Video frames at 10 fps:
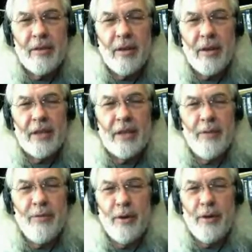It's kind of like
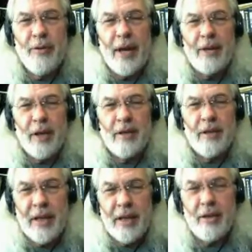Seifert events,
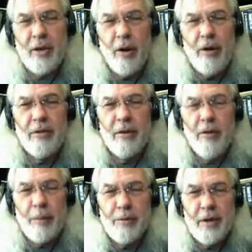right? Galactic core
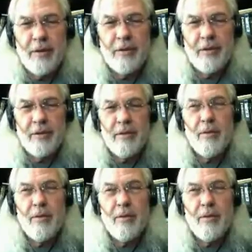eruptions,